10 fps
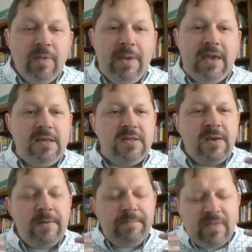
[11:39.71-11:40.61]
Because
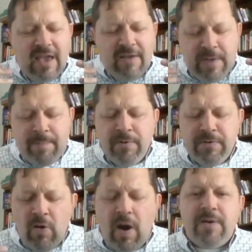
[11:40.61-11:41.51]
if people
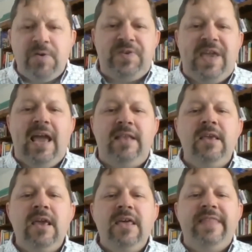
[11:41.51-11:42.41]
don't
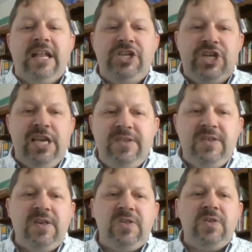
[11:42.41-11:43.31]
understand that
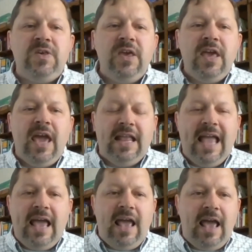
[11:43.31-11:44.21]
Jesus
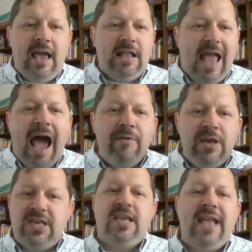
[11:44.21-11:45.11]
and how
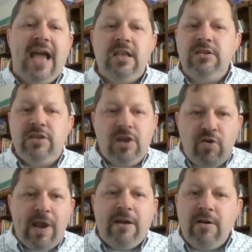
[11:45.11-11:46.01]
he's connected to the
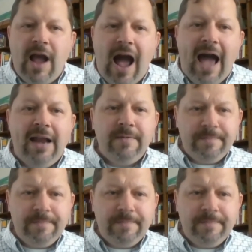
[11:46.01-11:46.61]
creator God,